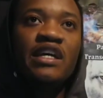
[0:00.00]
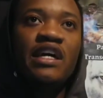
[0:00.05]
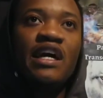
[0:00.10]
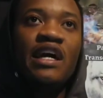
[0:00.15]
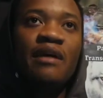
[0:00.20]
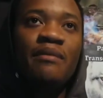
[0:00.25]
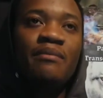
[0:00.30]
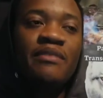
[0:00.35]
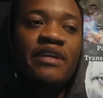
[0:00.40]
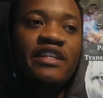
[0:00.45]

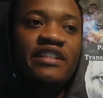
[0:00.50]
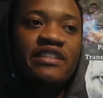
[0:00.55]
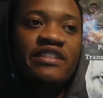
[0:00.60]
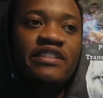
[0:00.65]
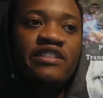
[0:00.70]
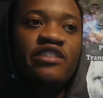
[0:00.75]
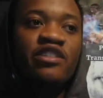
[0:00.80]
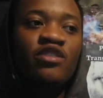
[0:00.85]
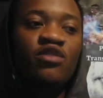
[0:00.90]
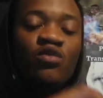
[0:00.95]
It's still
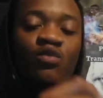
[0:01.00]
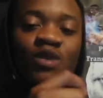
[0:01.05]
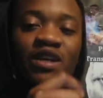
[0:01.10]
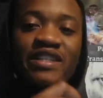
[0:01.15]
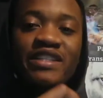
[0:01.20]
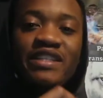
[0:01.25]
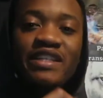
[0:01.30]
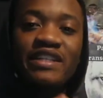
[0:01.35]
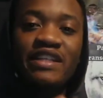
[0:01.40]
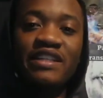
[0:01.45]
written
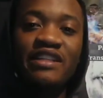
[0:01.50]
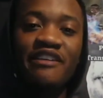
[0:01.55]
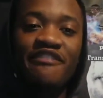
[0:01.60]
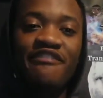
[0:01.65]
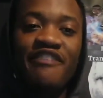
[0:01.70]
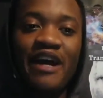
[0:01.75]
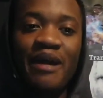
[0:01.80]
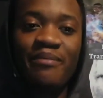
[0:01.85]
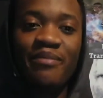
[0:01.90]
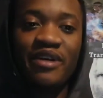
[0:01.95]
in the
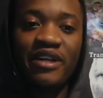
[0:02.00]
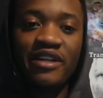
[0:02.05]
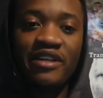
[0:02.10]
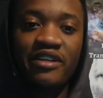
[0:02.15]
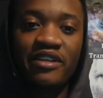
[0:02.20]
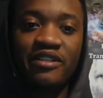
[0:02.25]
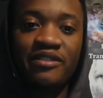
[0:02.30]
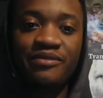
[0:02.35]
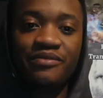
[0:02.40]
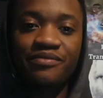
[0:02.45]
fabric,
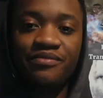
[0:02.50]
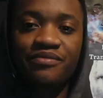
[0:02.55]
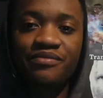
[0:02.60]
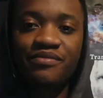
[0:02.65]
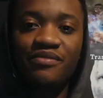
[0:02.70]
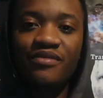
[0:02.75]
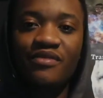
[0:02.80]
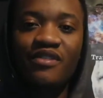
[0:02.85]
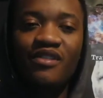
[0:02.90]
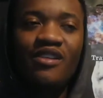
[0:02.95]

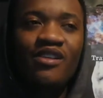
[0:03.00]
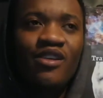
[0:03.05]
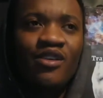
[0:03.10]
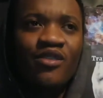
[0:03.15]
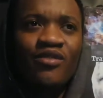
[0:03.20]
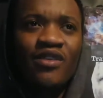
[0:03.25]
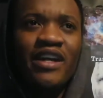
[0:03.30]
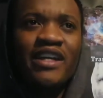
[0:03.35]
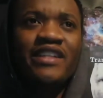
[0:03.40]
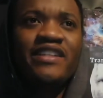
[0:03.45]

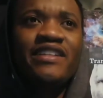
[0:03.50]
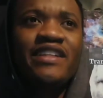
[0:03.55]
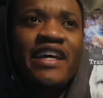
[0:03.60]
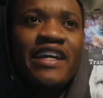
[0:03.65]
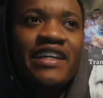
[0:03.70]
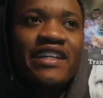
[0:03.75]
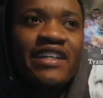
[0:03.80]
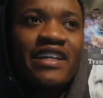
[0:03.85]
right? Like